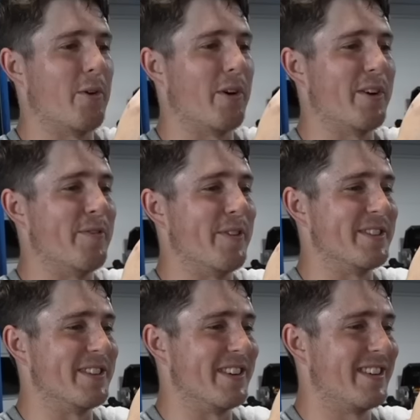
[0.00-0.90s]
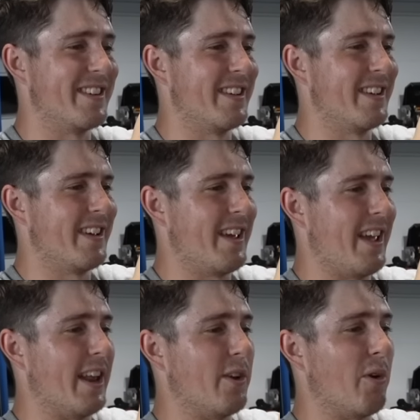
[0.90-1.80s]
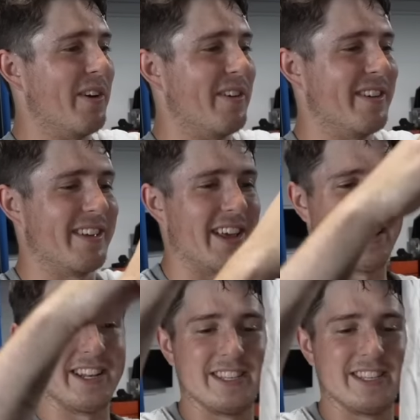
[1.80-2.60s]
oil filter and oil and then